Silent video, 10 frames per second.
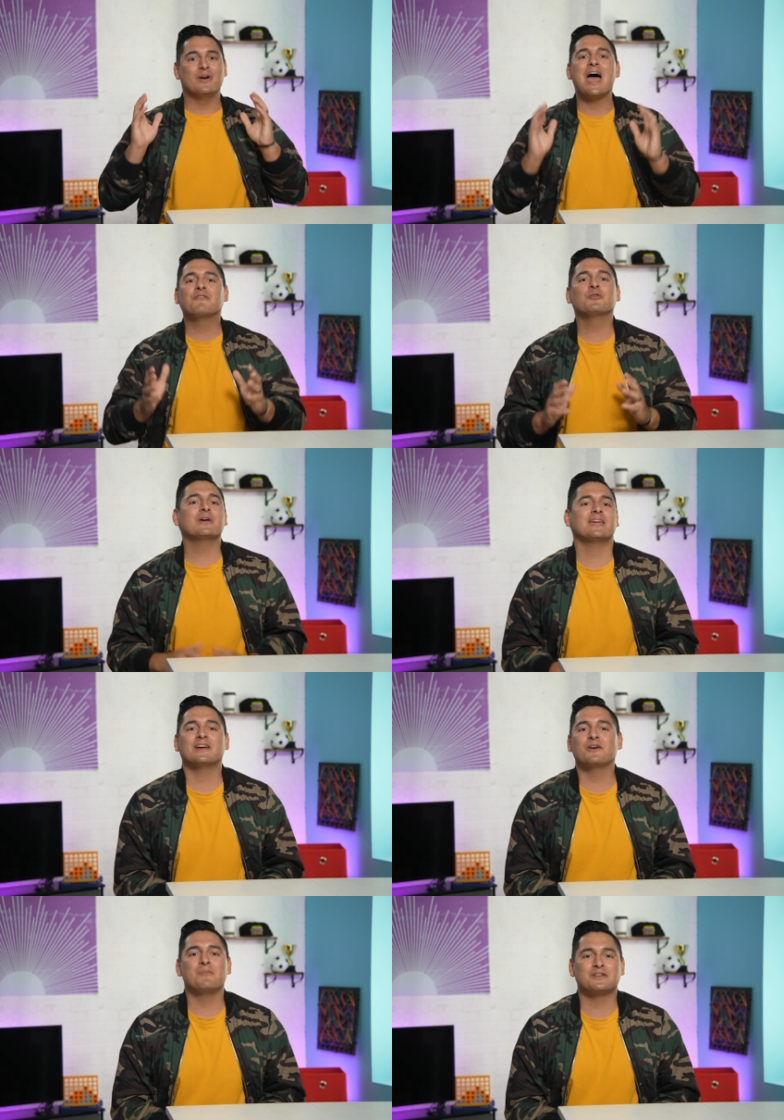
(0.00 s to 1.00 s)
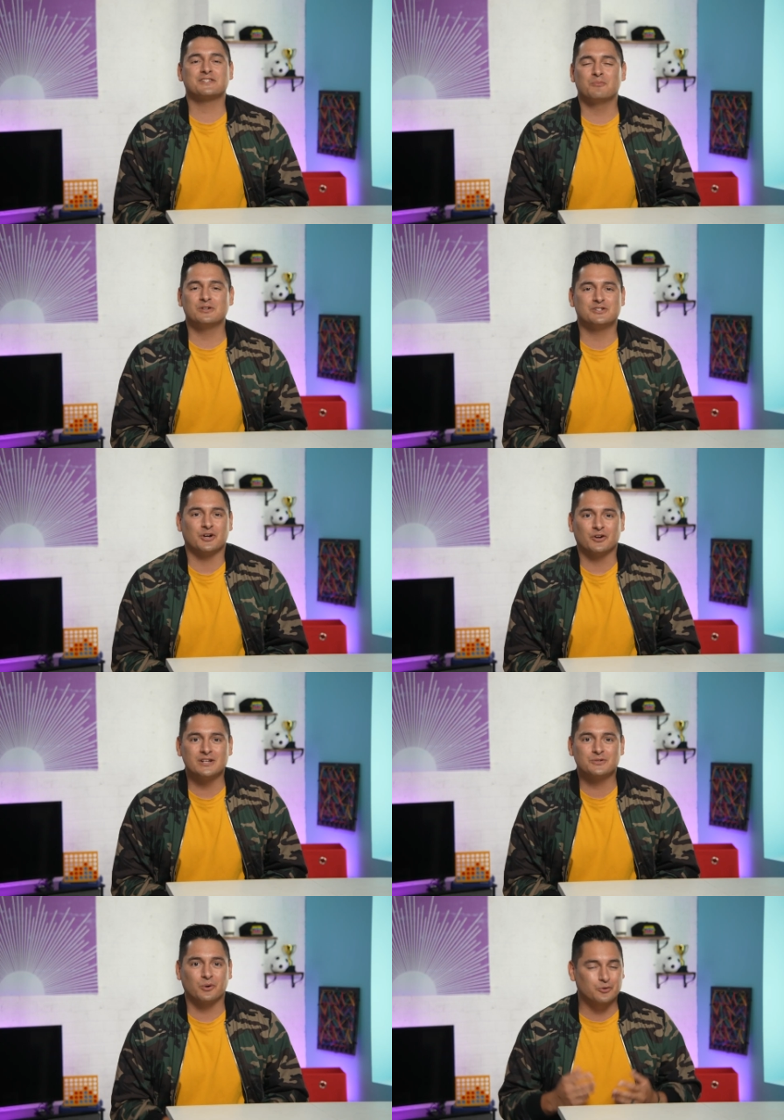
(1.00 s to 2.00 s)
Whenever we hear about someone's
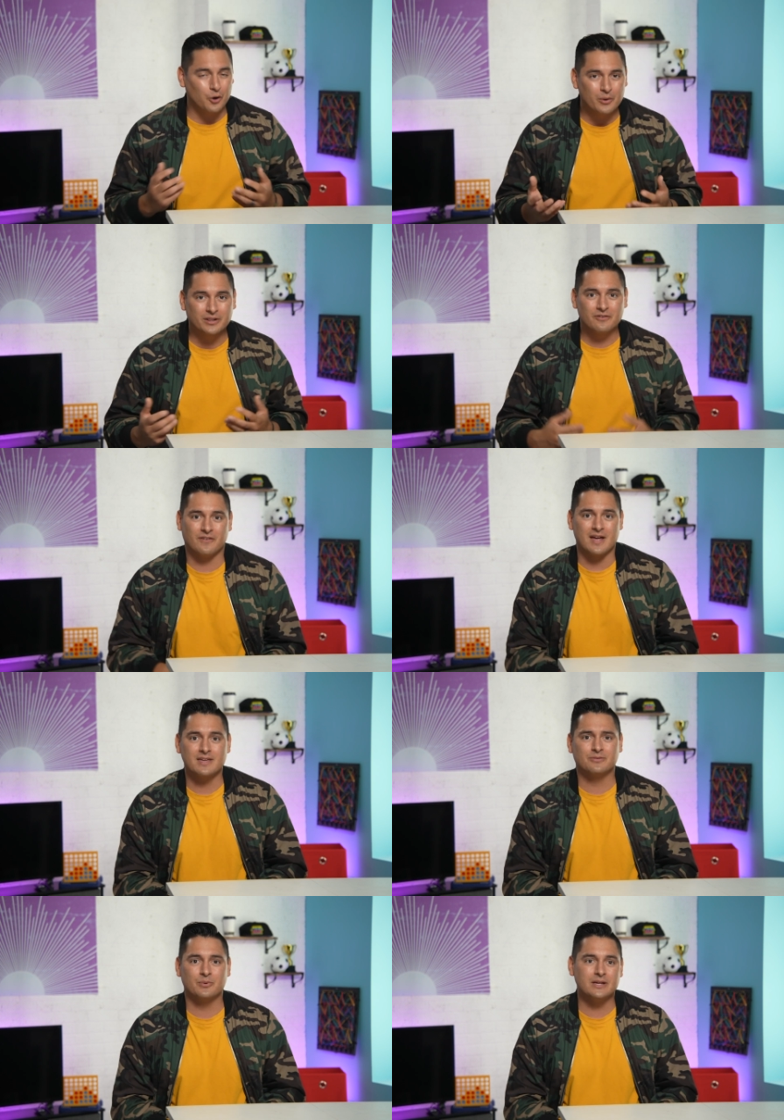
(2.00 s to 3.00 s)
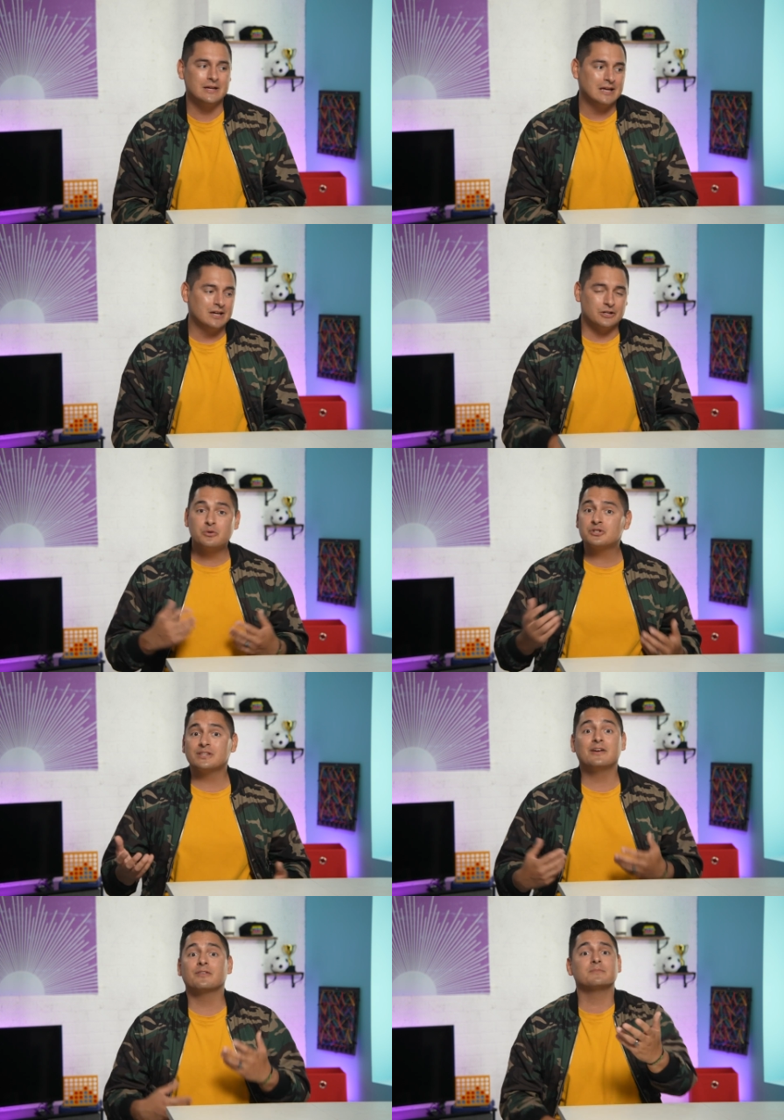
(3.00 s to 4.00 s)
journey toward growing their faith, we
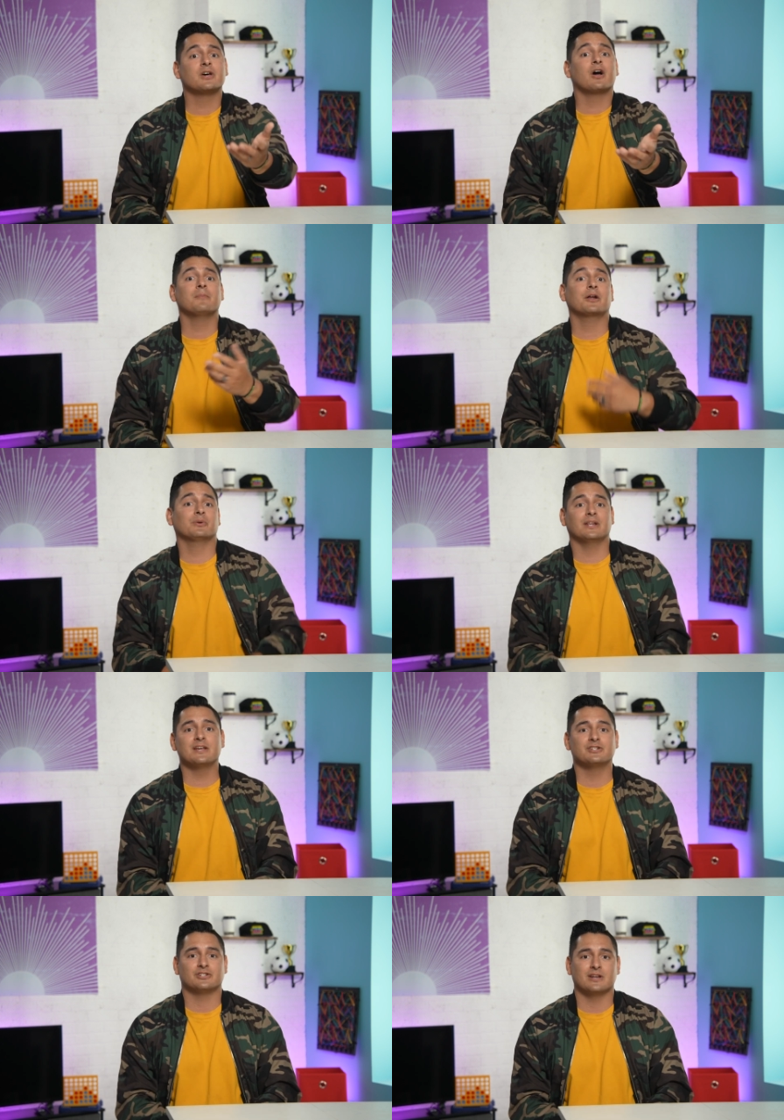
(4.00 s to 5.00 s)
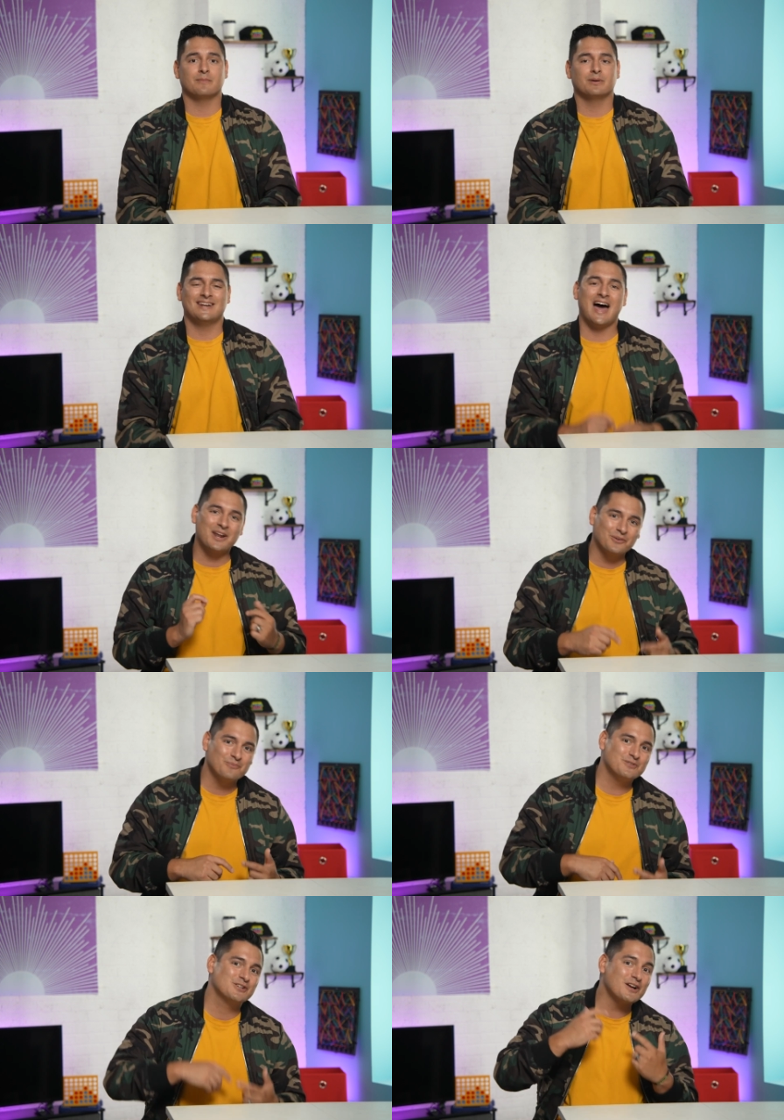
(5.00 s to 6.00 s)
usually hear them talk about a relationship. And I
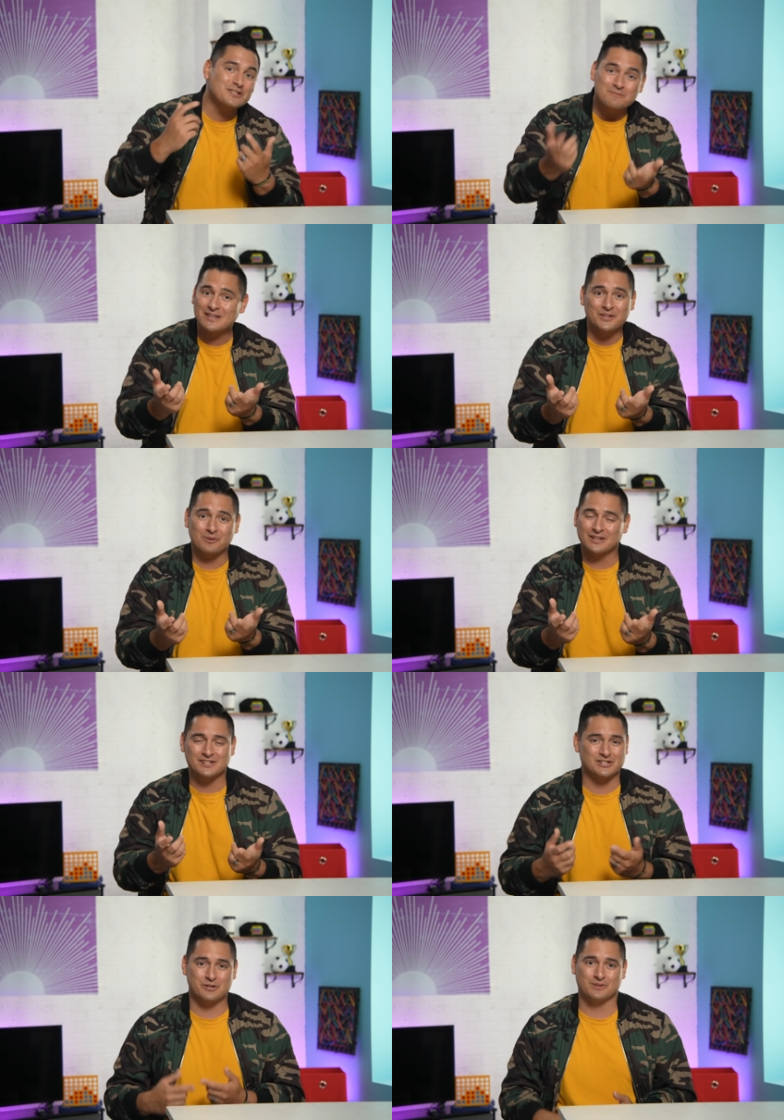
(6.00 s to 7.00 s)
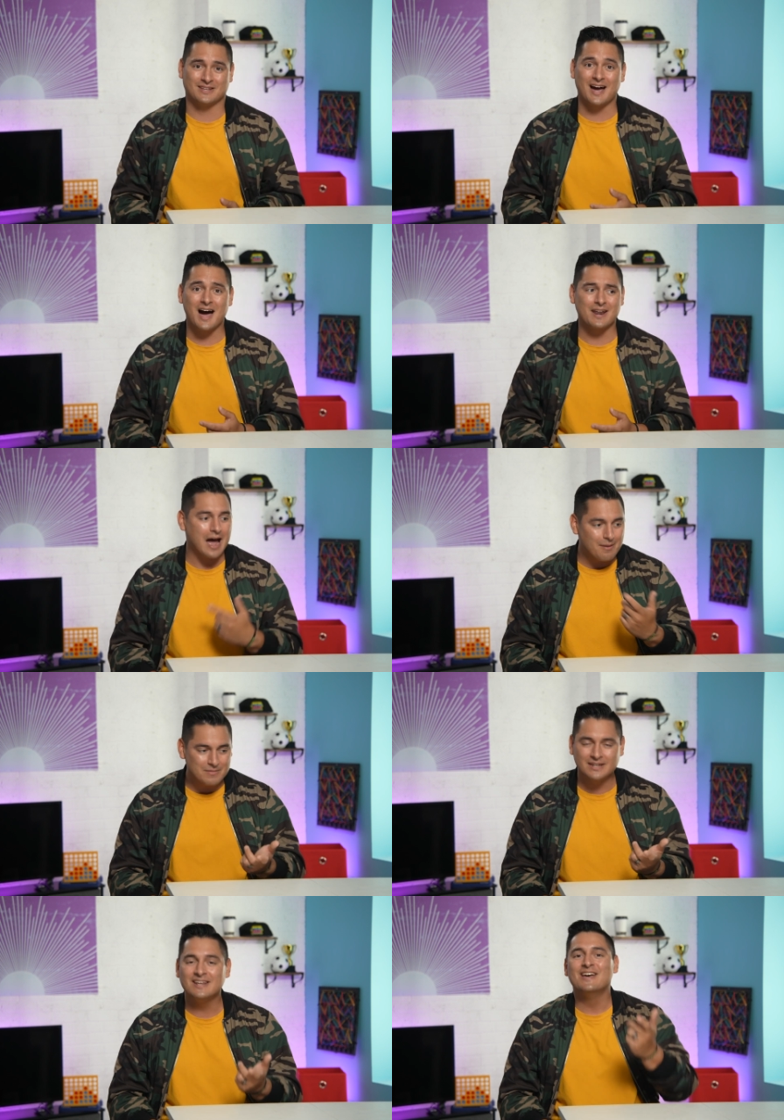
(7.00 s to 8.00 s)
don't just mean their relationship with God, I
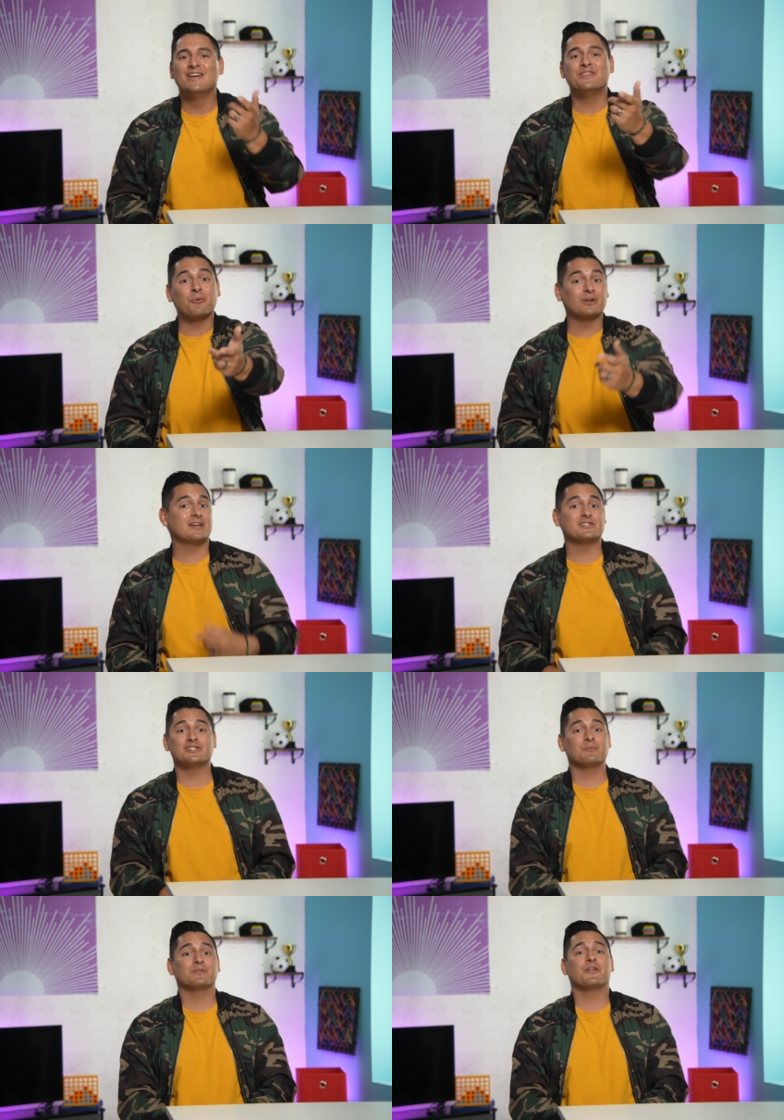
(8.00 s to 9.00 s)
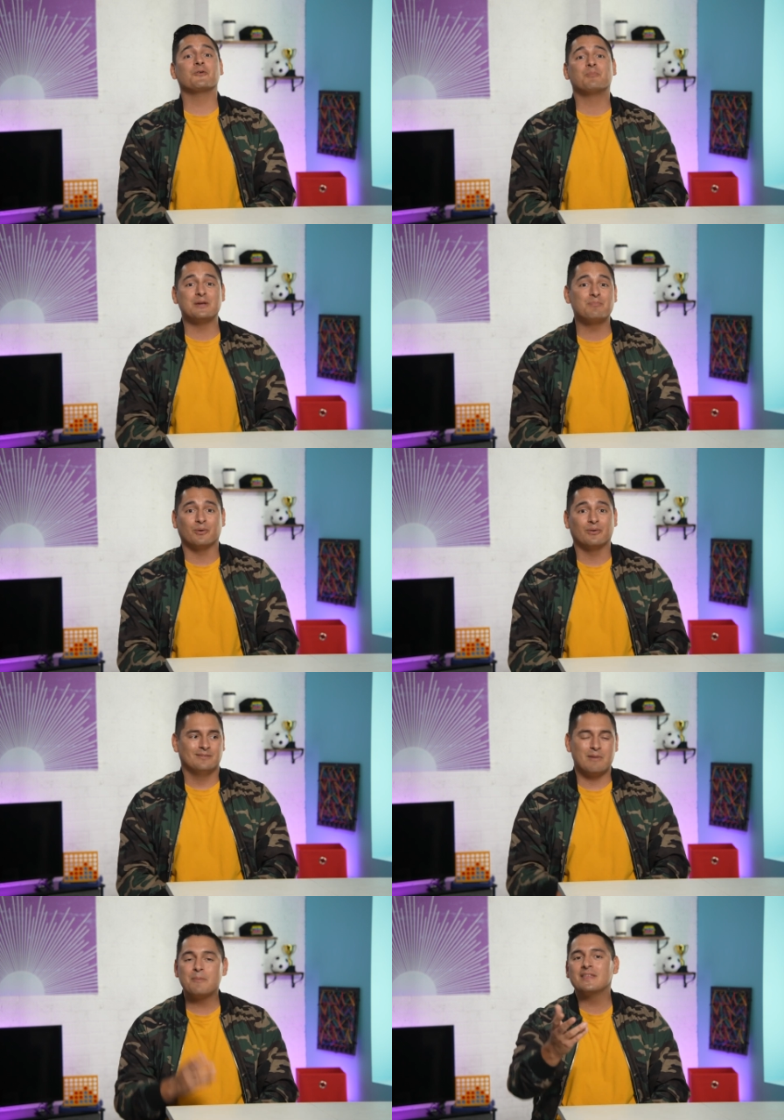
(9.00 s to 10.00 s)
mean their relationship with other people.
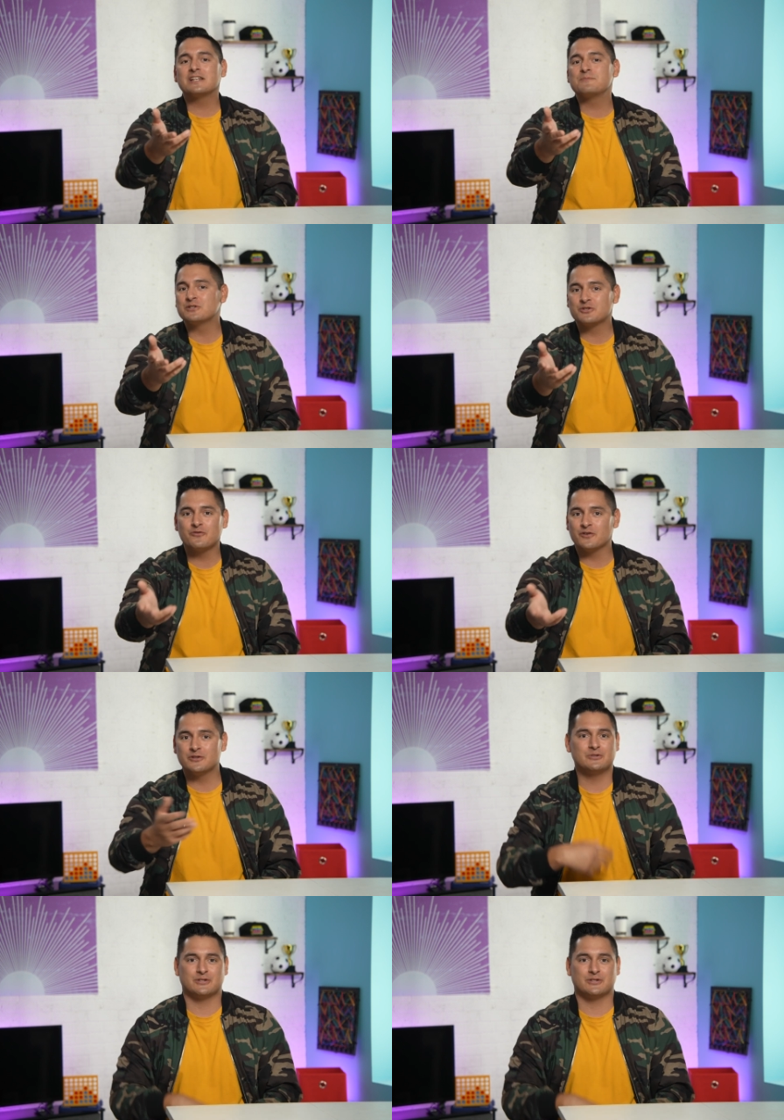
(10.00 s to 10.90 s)
Maybe that's been true for you